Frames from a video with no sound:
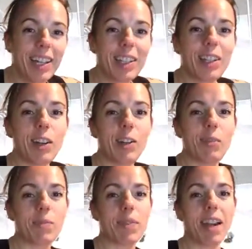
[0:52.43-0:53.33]

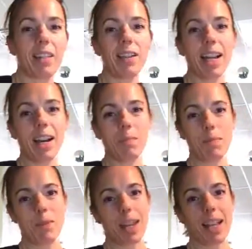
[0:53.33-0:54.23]
So I want to help
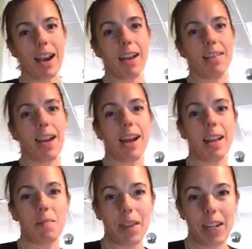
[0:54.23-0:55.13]
you get out of that
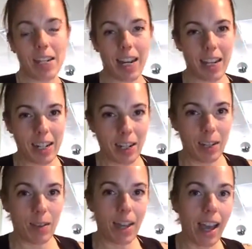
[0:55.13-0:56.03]
and make changes
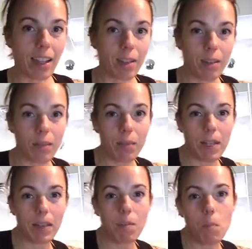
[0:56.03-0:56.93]
so that you can
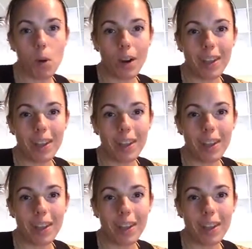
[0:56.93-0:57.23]
be more